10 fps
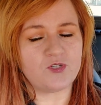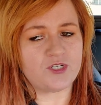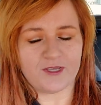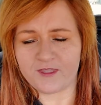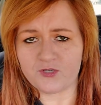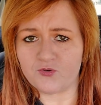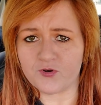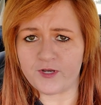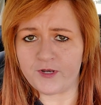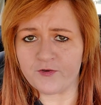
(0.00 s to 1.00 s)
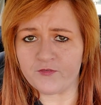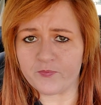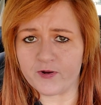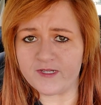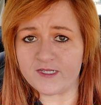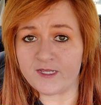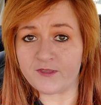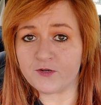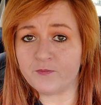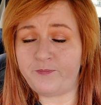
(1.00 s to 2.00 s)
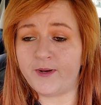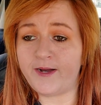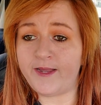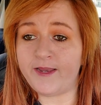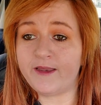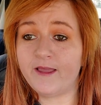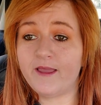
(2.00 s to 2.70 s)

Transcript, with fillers: which not that Torrid isn't overpriced either, but